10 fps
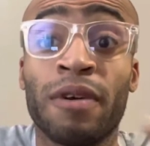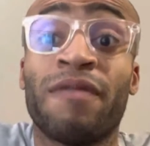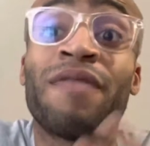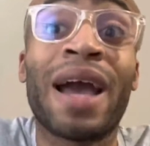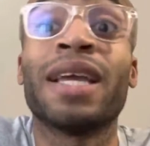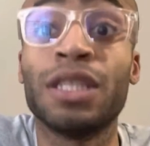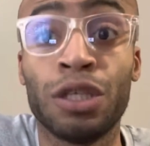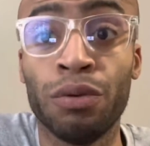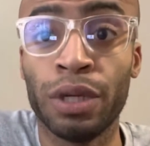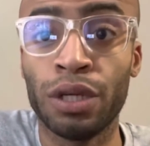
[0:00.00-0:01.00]
fight
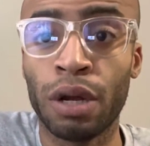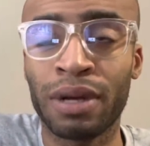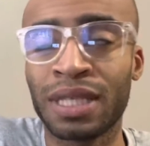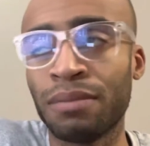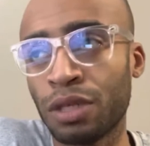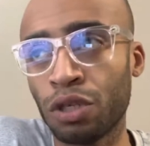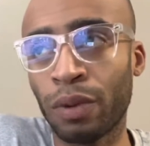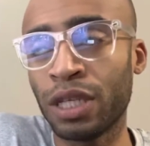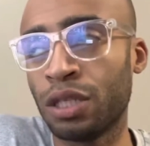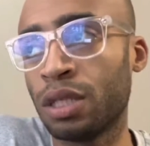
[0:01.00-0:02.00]
into it, because some
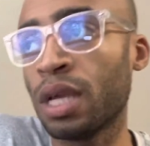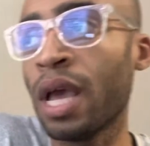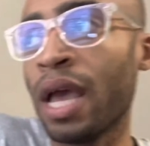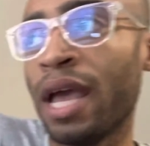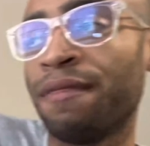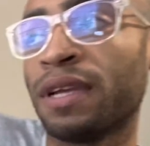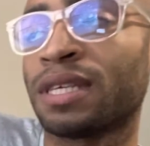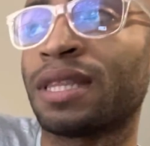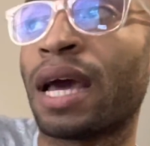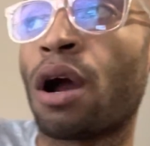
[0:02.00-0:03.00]
situations and things
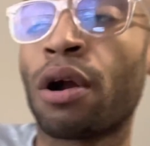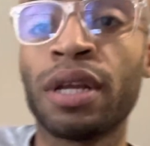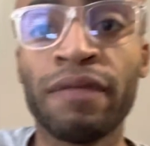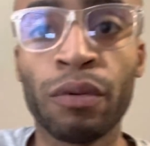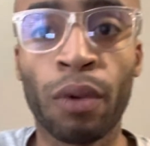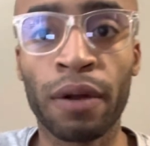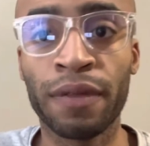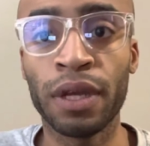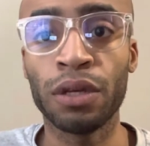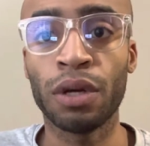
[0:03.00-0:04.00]
like that aren't even
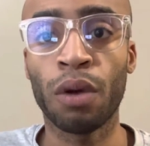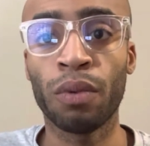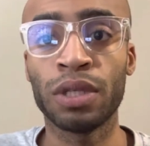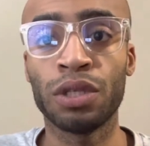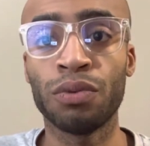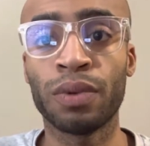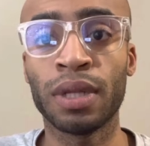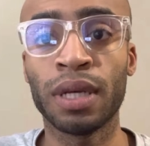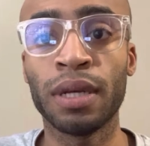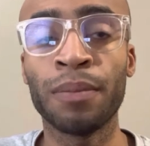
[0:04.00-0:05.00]
worth it, once you
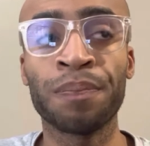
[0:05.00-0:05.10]
really